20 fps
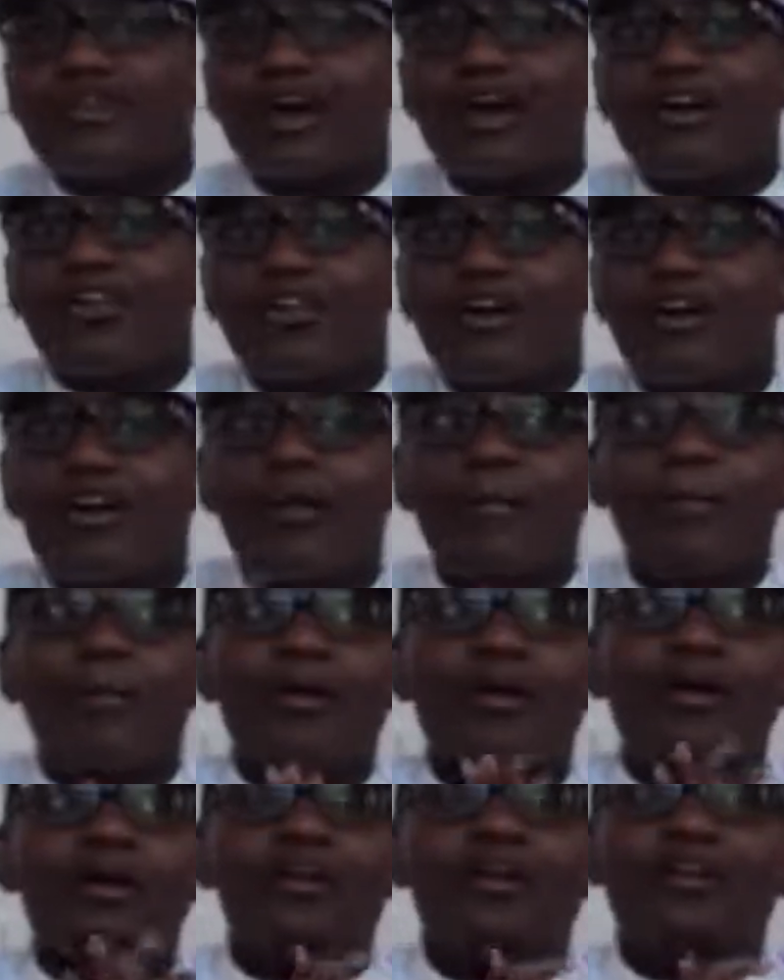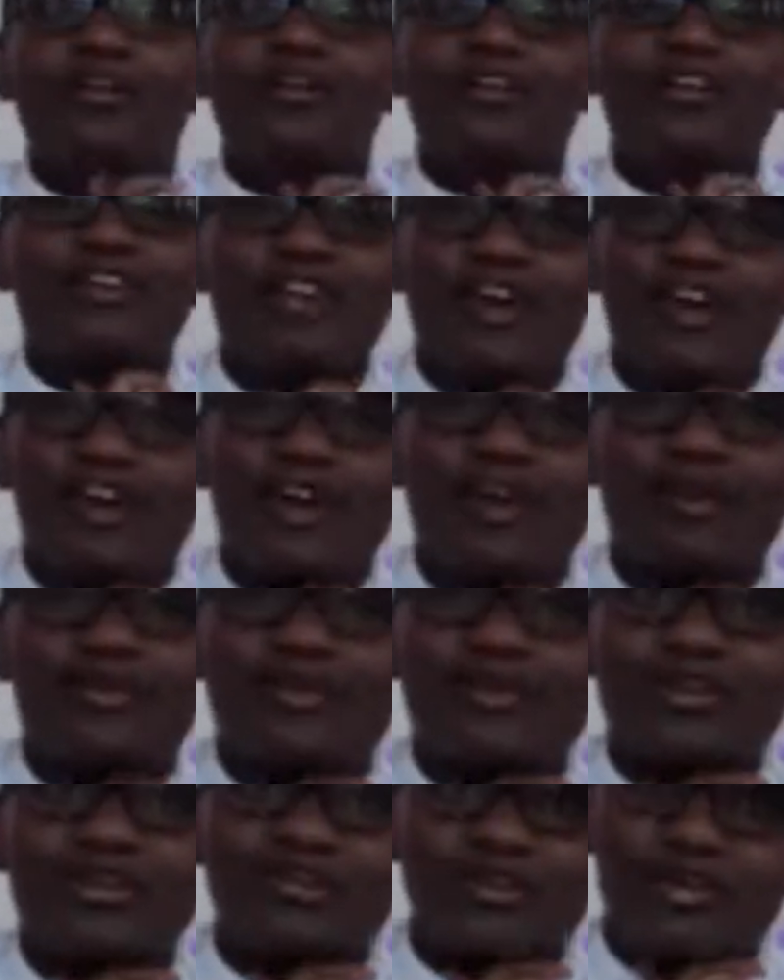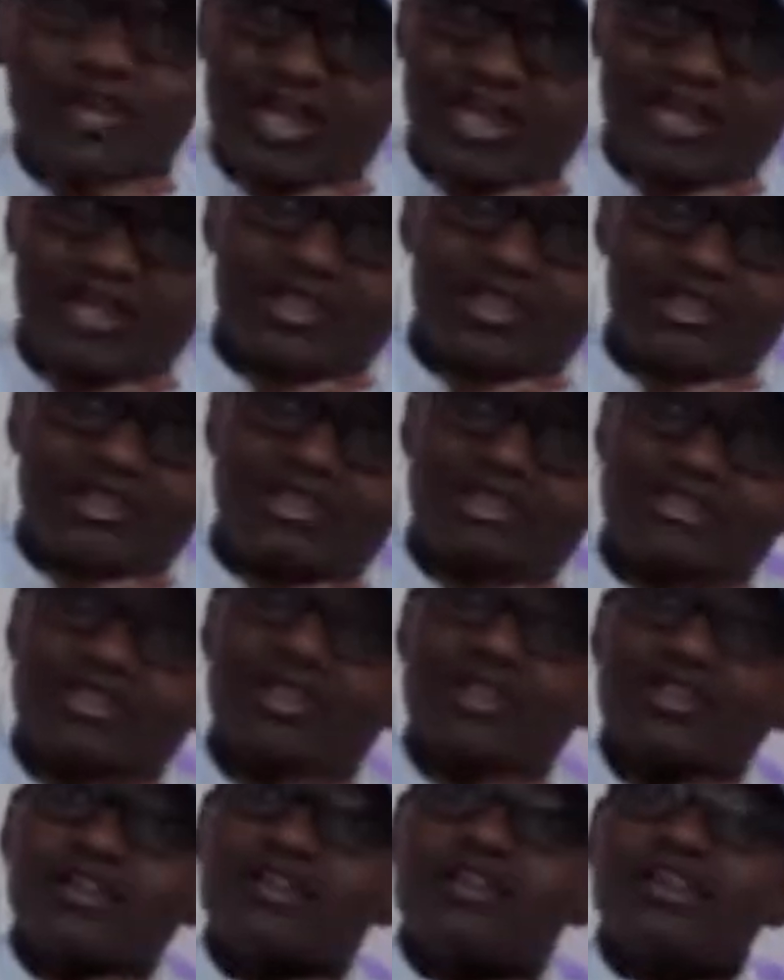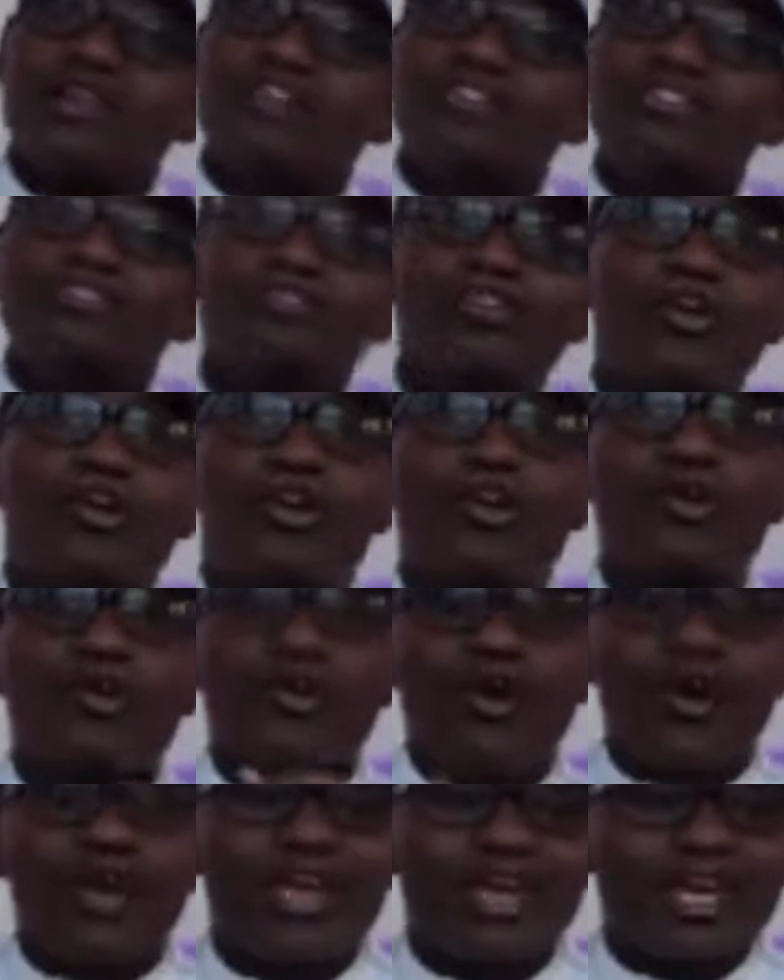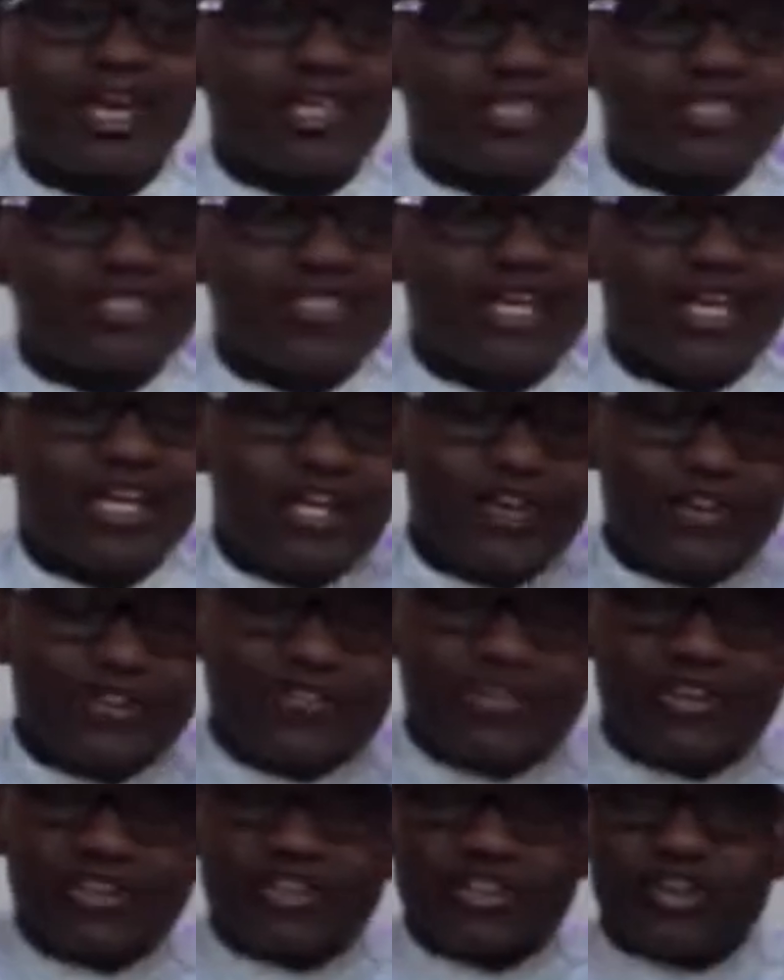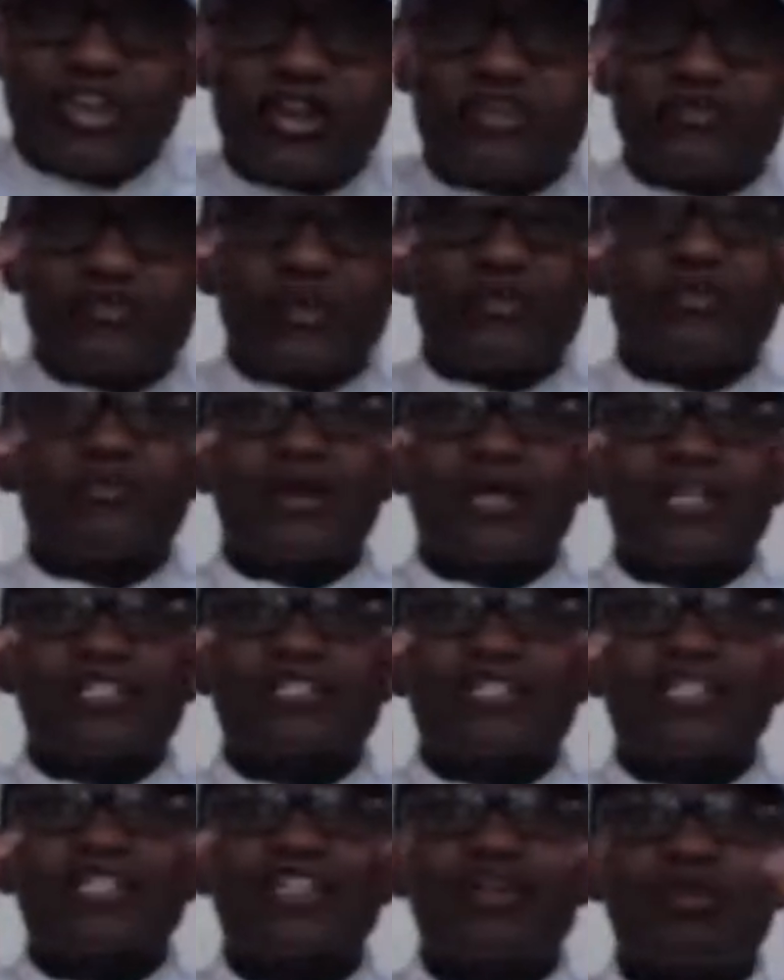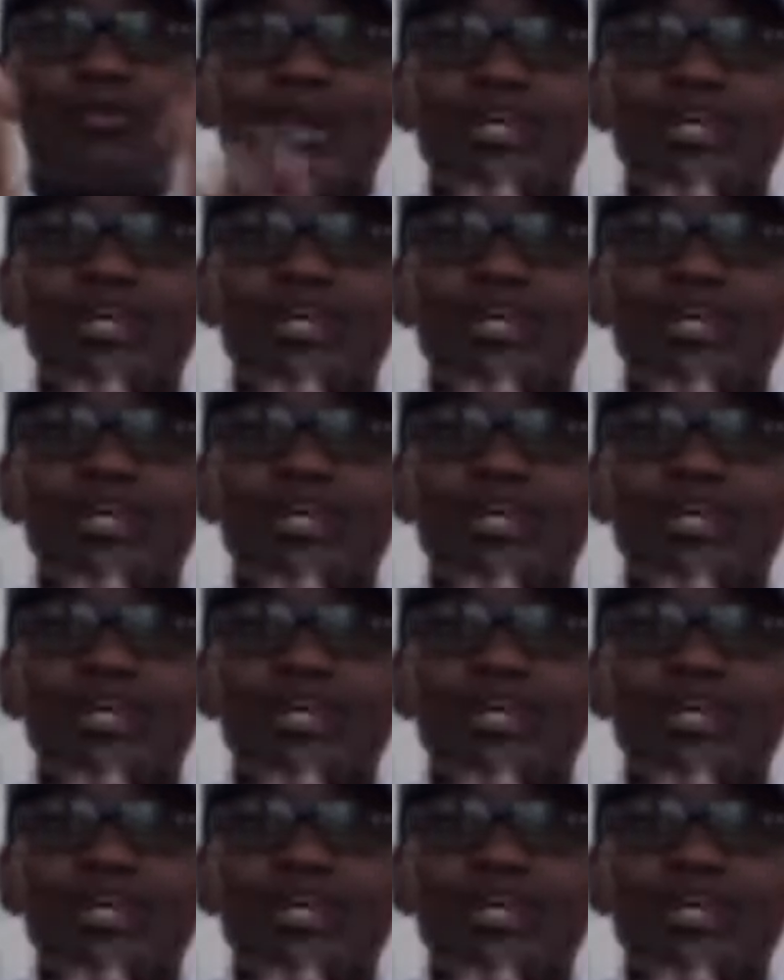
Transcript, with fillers: know how long but in a couple of weeks so here's a video I've been basically